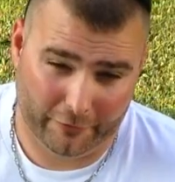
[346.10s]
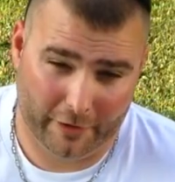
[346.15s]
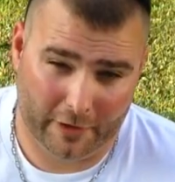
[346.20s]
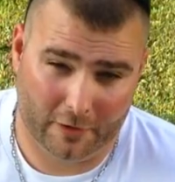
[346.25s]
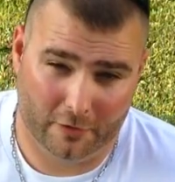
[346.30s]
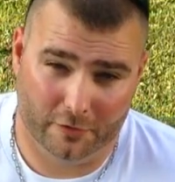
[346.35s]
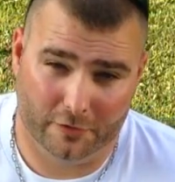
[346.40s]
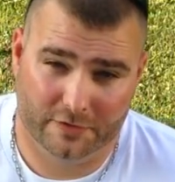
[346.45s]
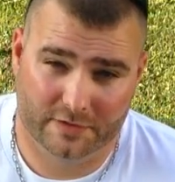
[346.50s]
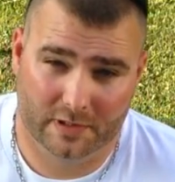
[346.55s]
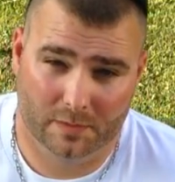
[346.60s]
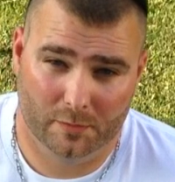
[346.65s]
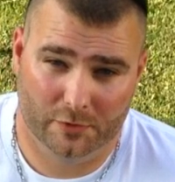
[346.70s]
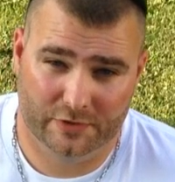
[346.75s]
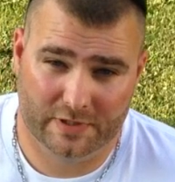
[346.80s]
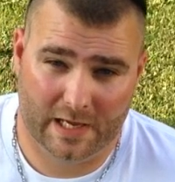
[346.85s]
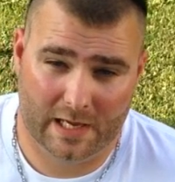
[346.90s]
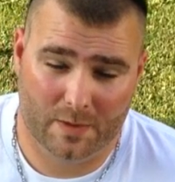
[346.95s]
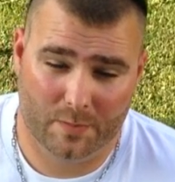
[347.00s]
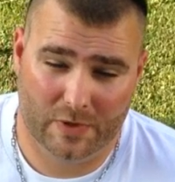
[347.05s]
regular
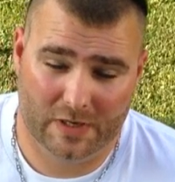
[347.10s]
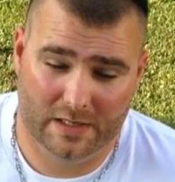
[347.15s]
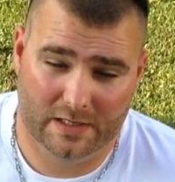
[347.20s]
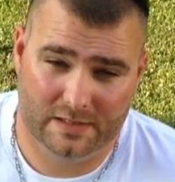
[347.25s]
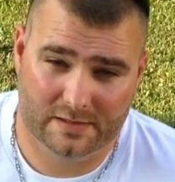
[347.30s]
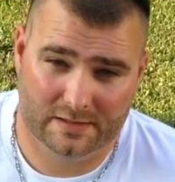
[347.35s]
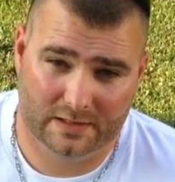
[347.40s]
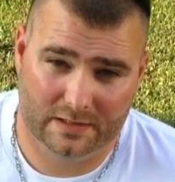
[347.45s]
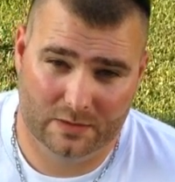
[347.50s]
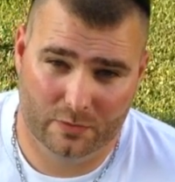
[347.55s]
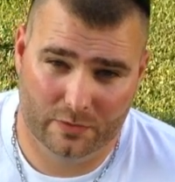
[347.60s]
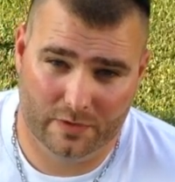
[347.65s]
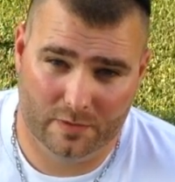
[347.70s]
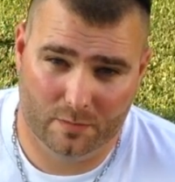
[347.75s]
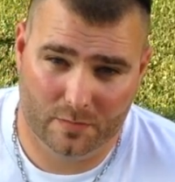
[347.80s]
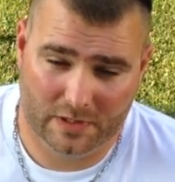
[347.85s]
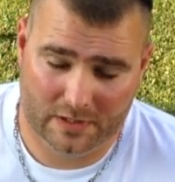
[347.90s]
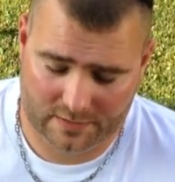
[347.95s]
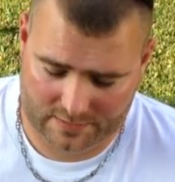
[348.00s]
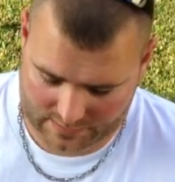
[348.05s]
summertime EDC with
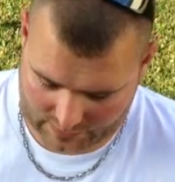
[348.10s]
it being